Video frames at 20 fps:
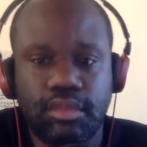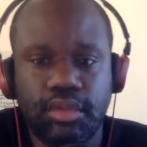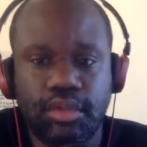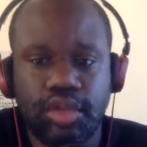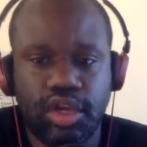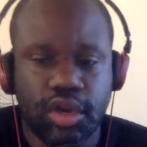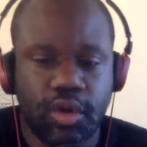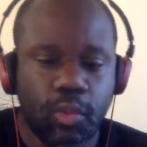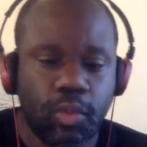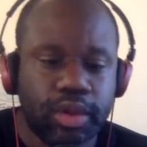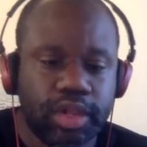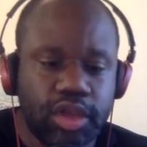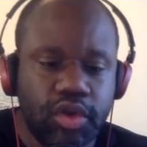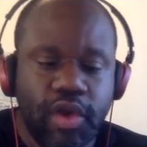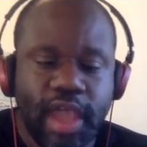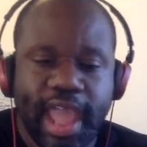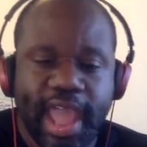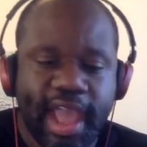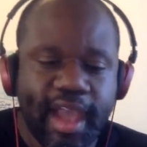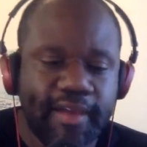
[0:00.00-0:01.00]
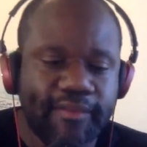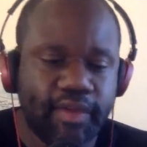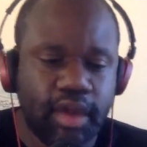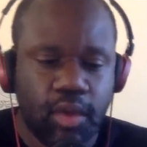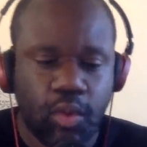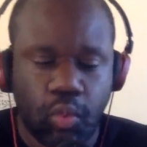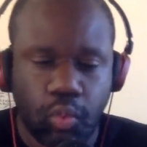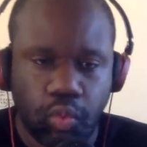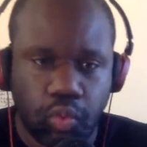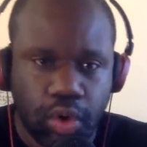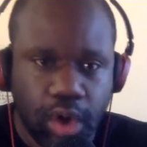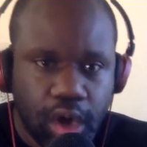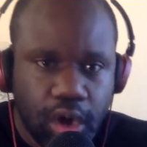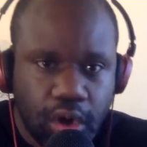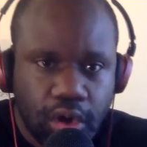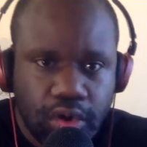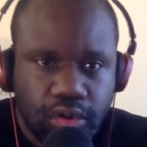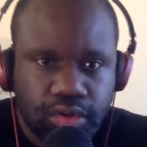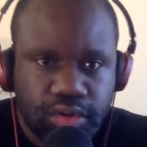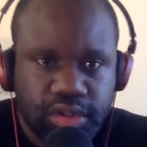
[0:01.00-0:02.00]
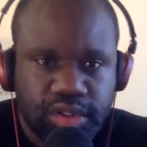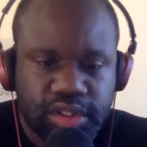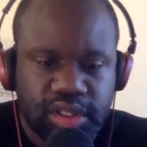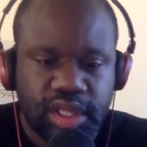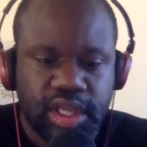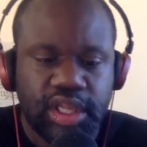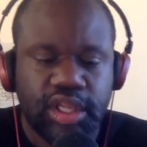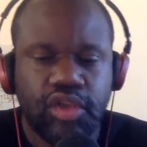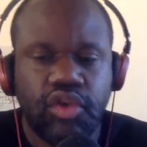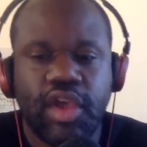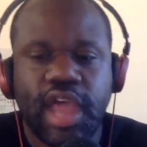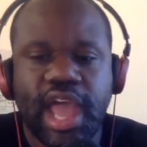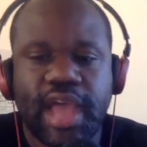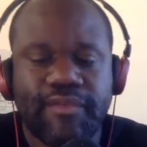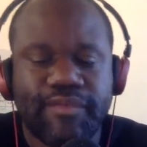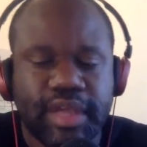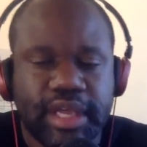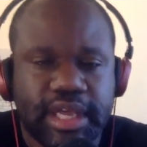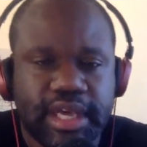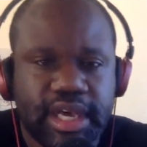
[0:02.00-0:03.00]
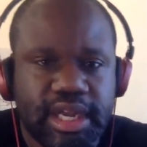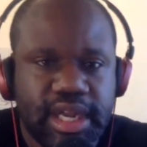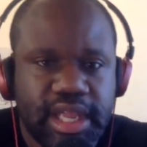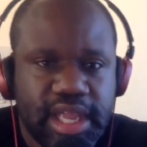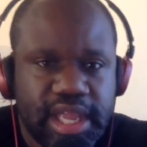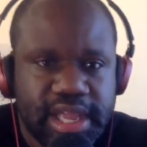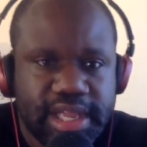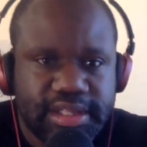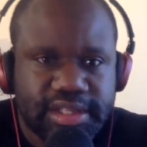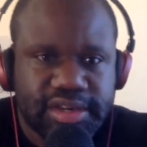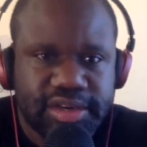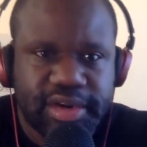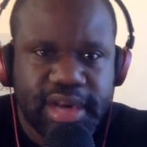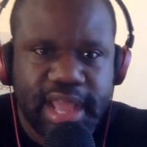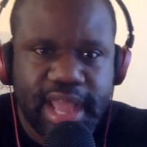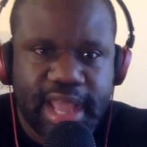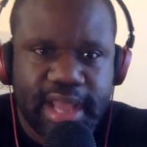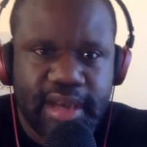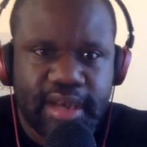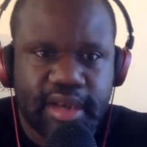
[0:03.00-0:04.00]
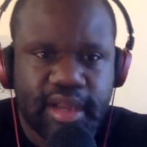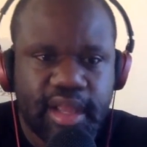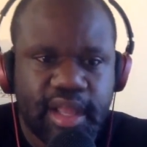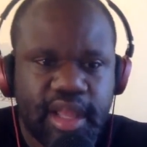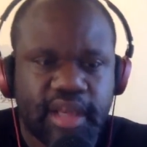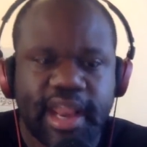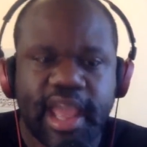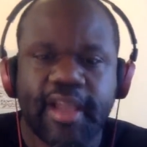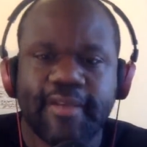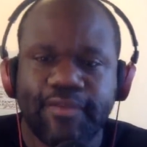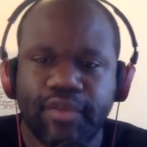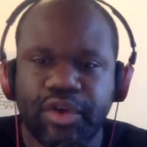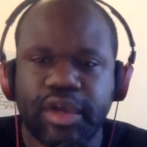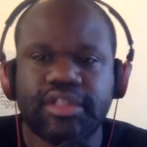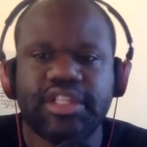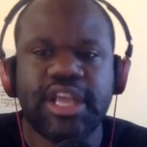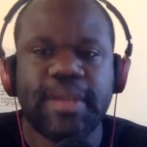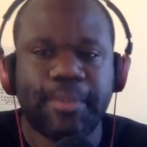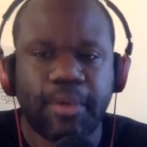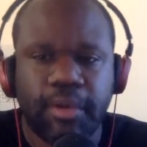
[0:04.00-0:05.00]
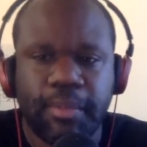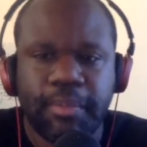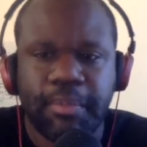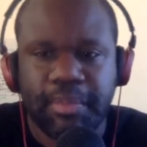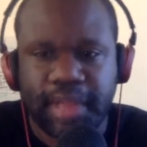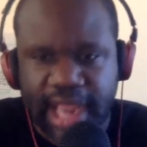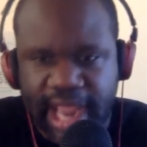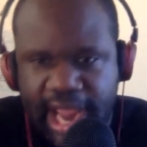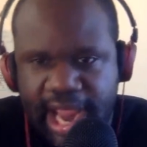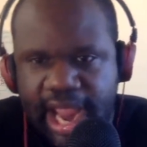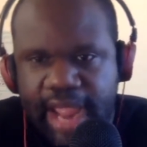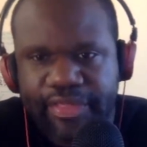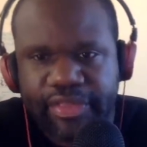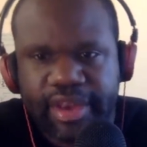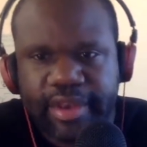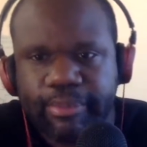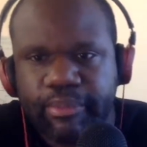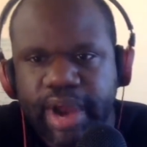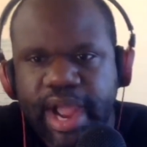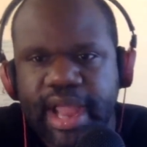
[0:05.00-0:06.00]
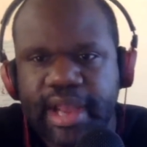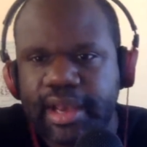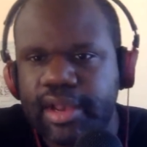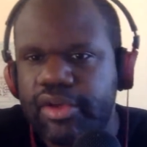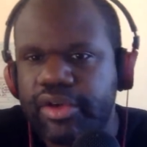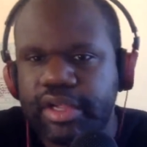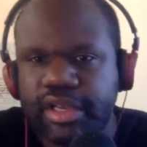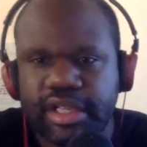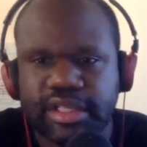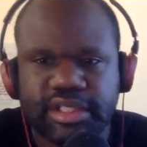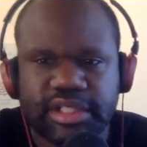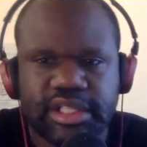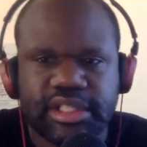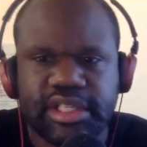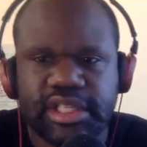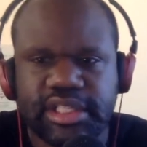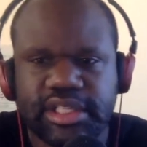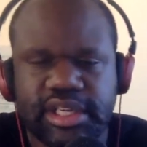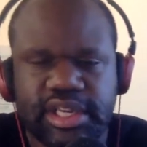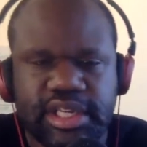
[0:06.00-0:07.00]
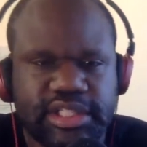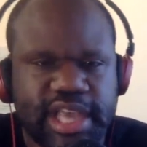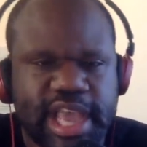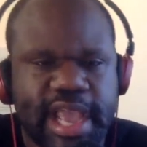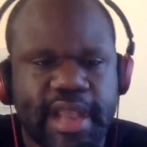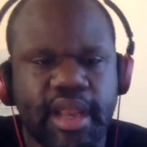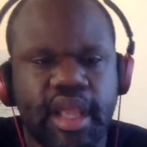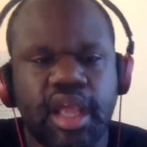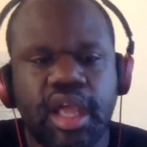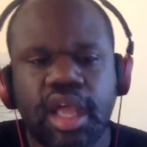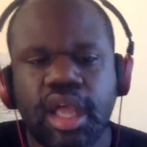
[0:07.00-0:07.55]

You know, when you have roads, you have good internet. Like, for example, Anthony Brian Logan is, is, is in the chat.